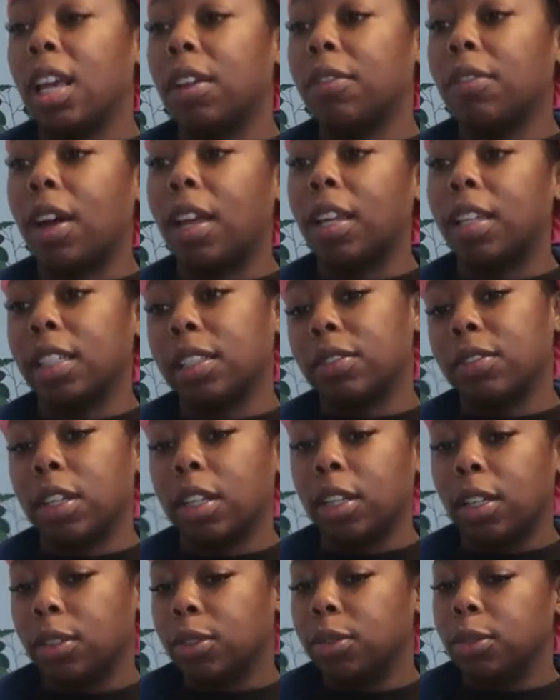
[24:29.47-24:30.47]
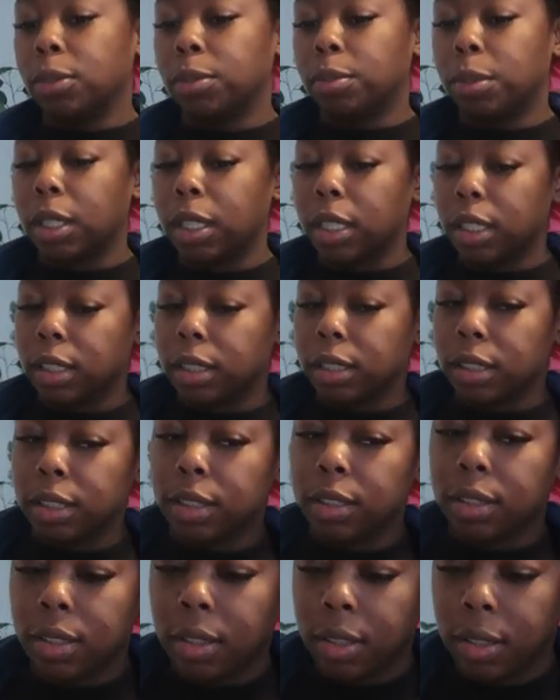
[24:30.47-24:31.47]
if I lived alone,
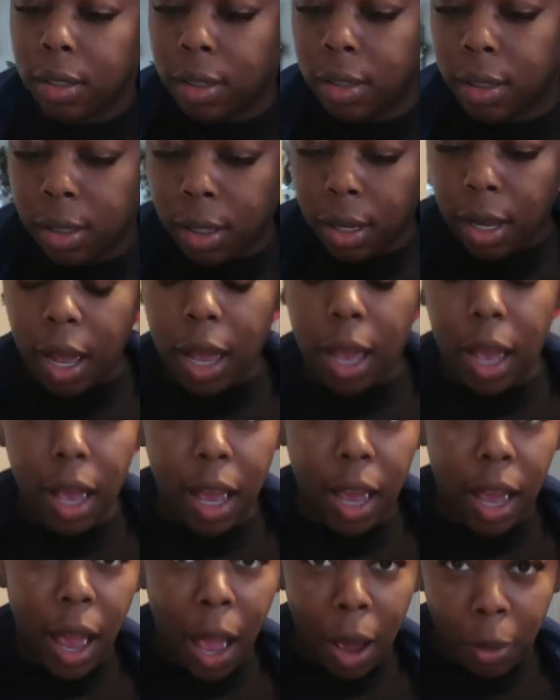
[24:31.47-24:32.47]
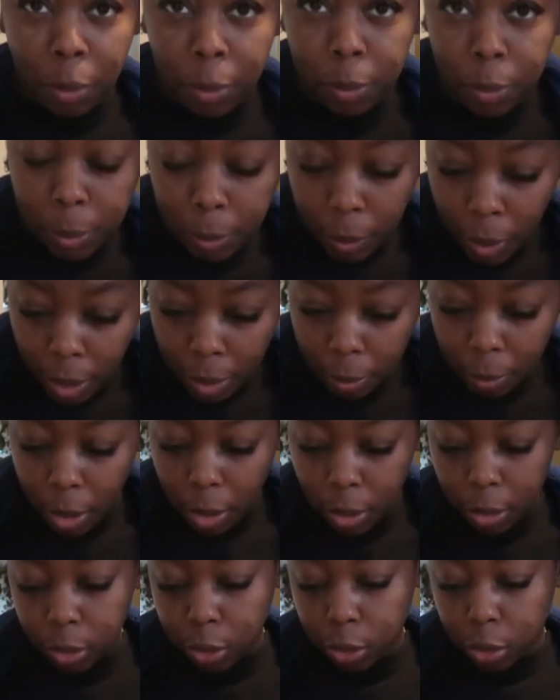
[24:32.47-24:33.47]
because I would be buying
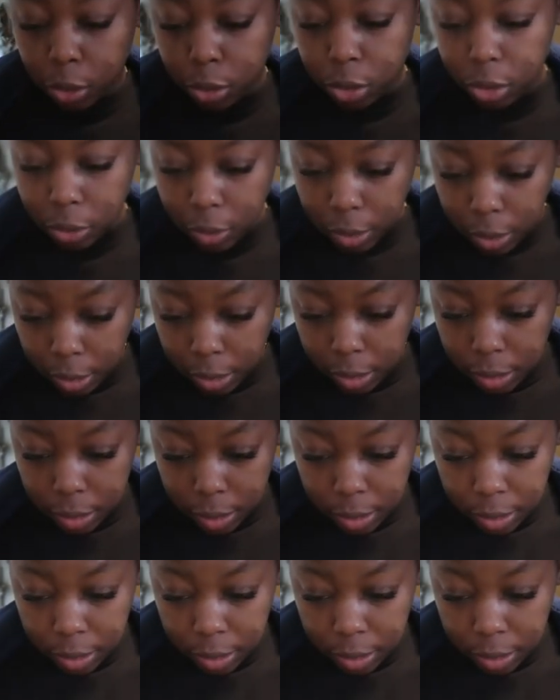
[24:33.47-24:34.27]
my own groceries